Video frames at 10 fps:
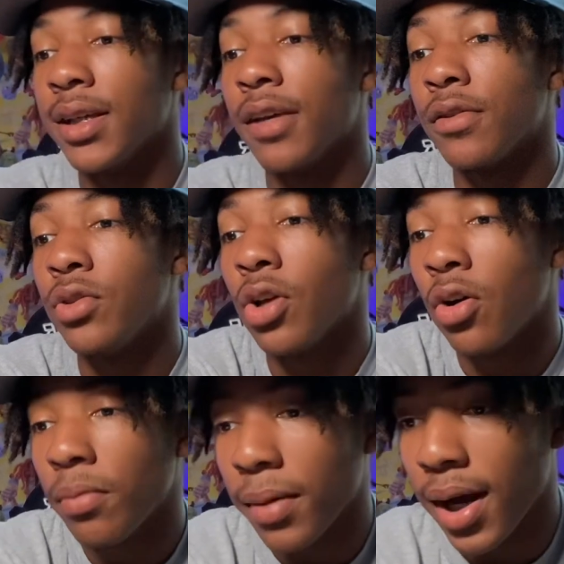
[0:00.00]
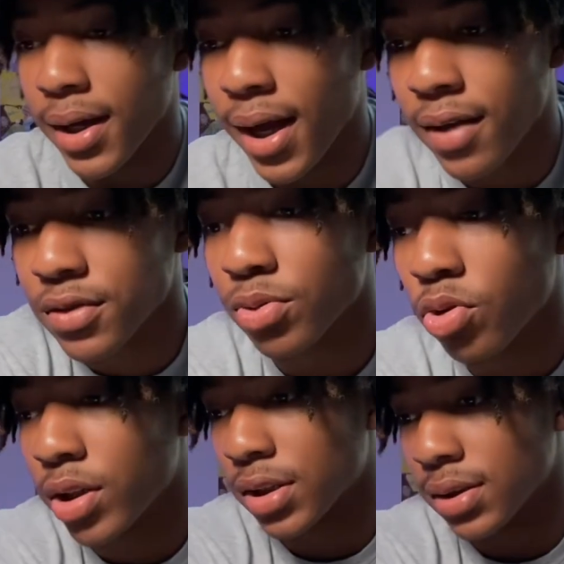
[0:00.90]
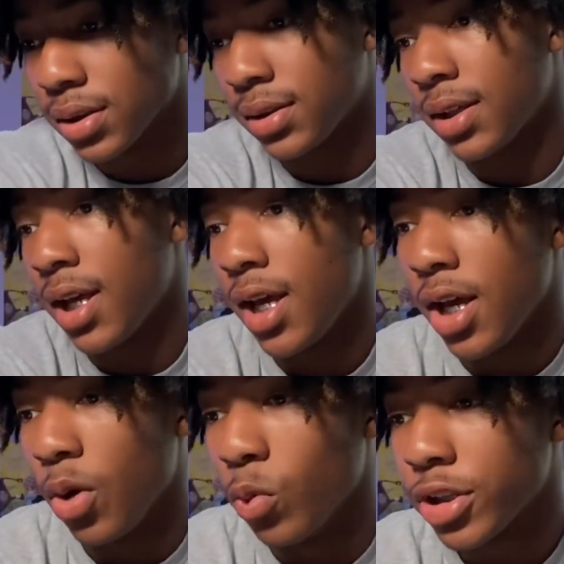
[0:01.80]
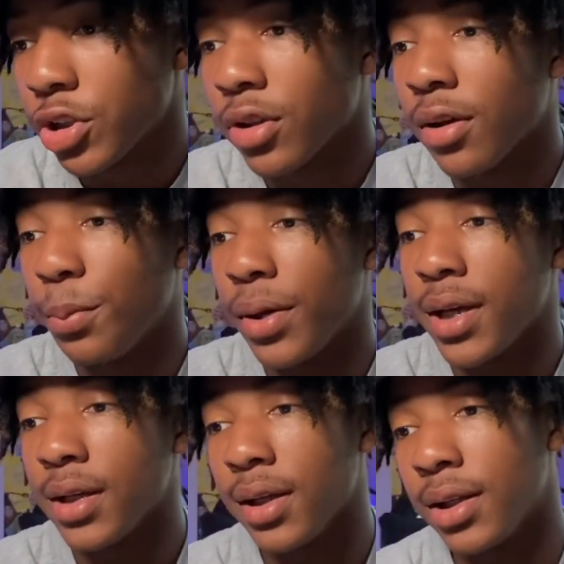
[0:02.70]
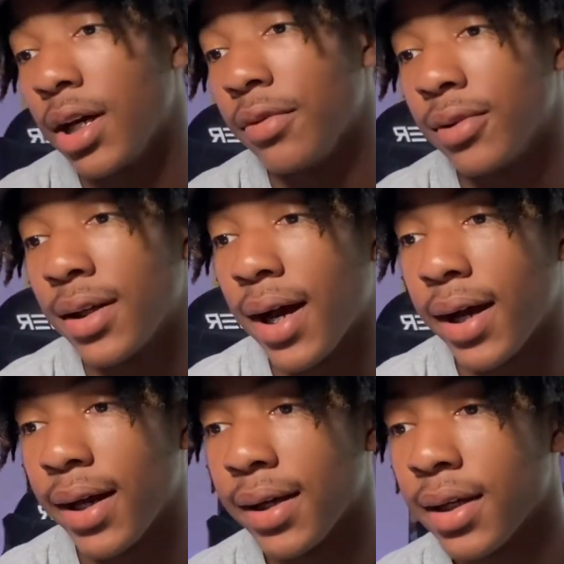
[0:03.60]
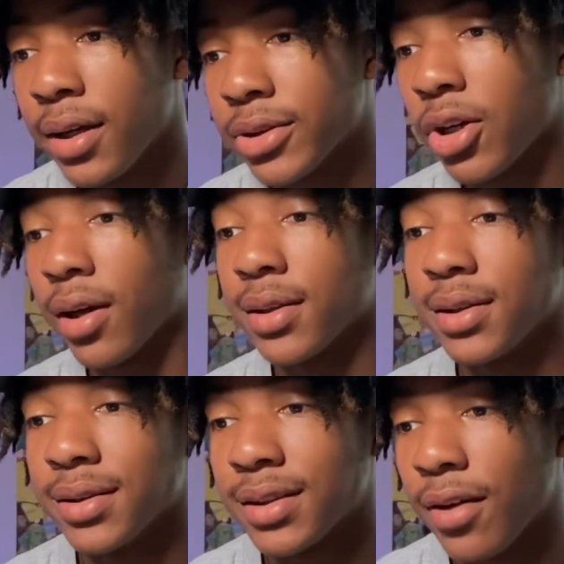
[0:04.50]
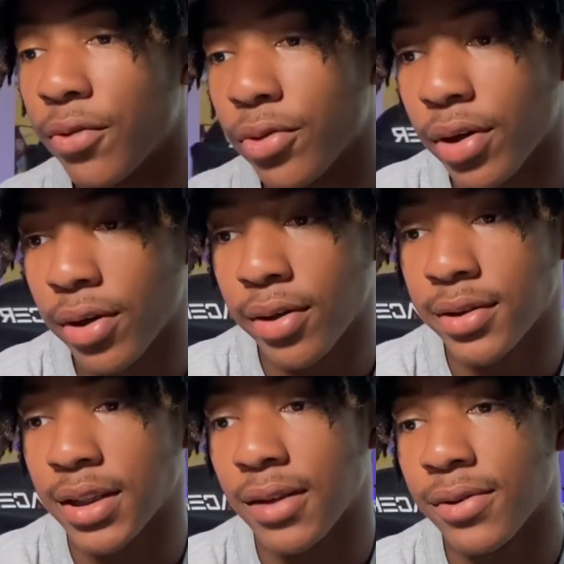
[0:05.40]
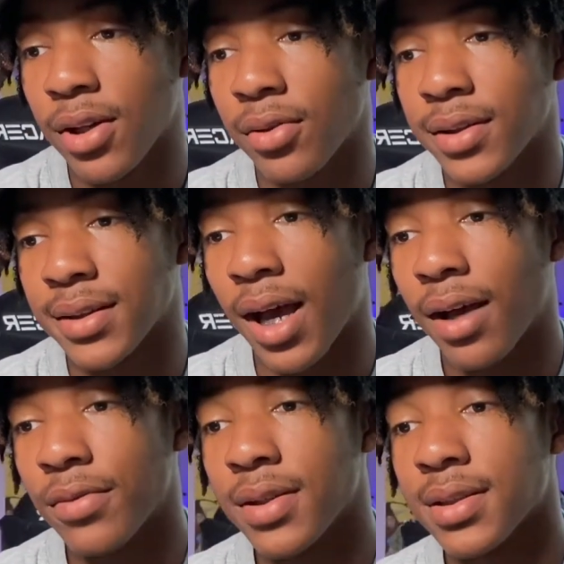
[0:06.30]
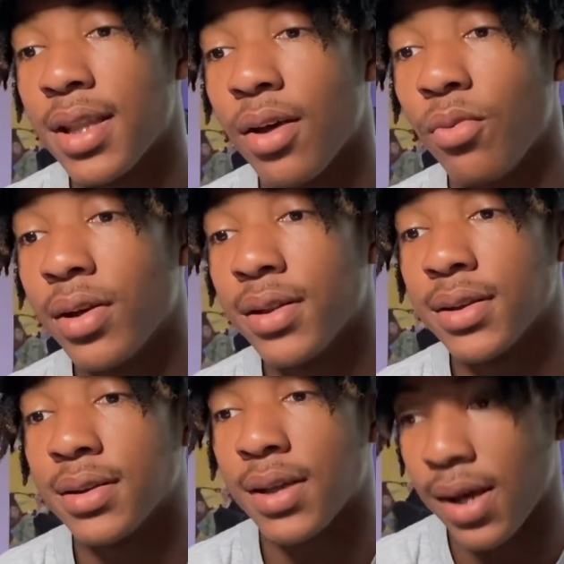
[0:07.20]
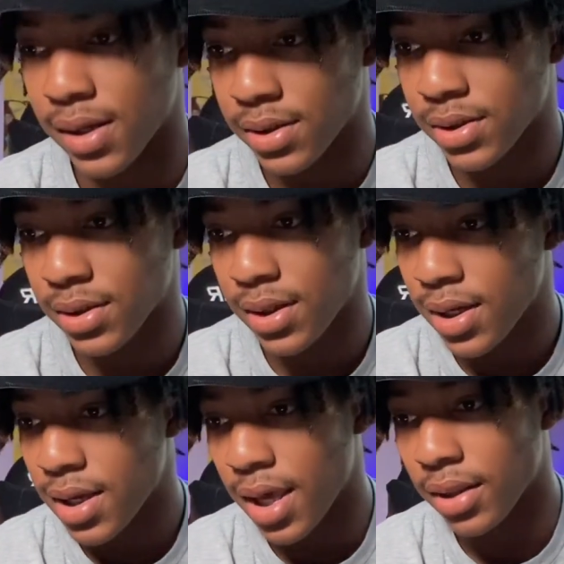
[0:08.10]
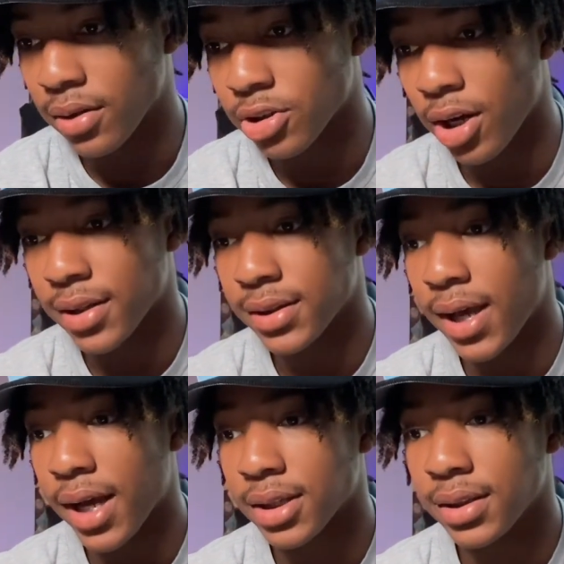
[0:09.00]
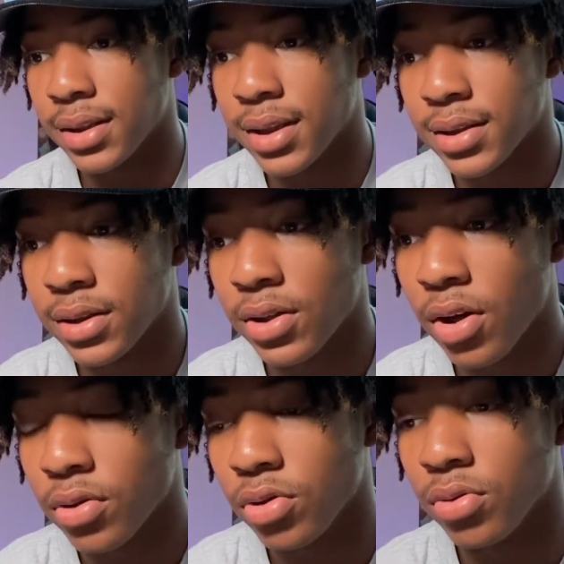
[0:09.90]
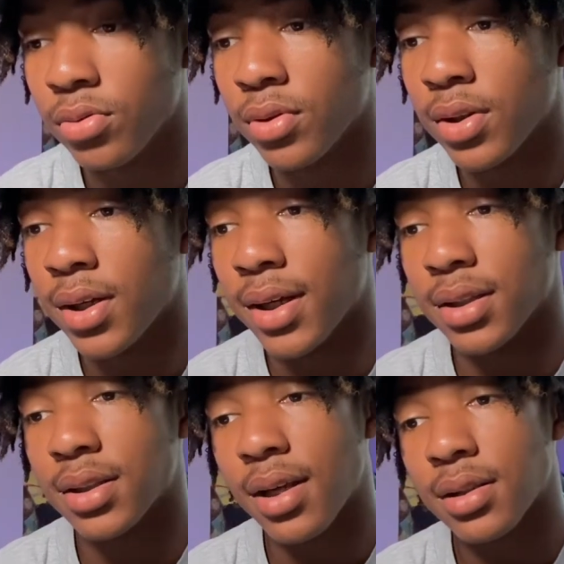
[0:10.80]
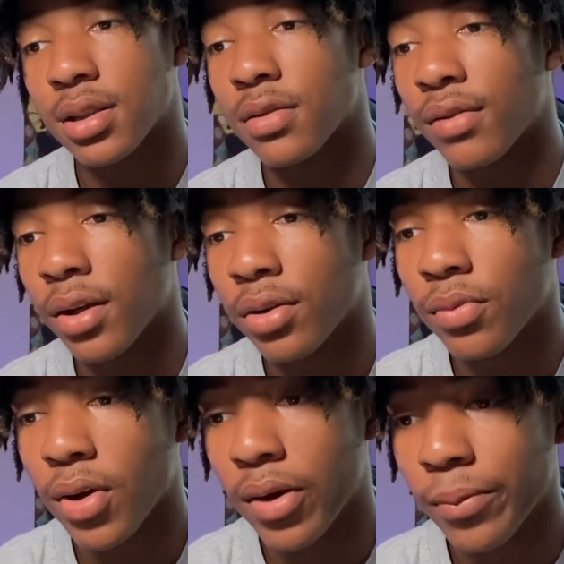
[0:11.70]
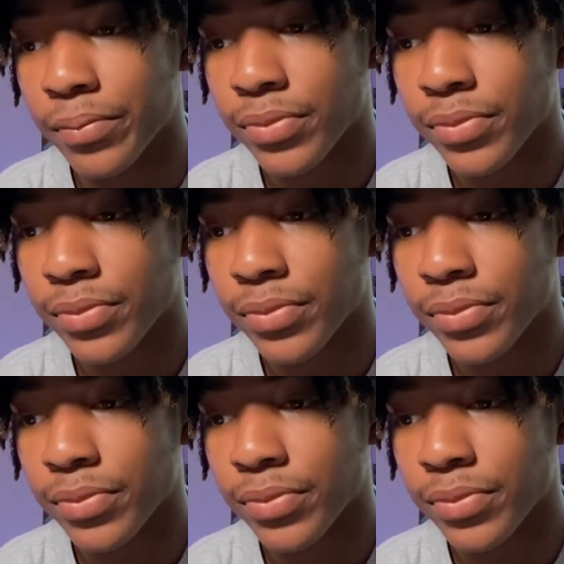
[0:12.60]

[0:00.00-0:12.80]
If you don't mind, I have some questions. What's your opinion of a guy talking to several girls, even though it's obvious that one is attached and they're trying to actually get to know you? instead of just fucking around.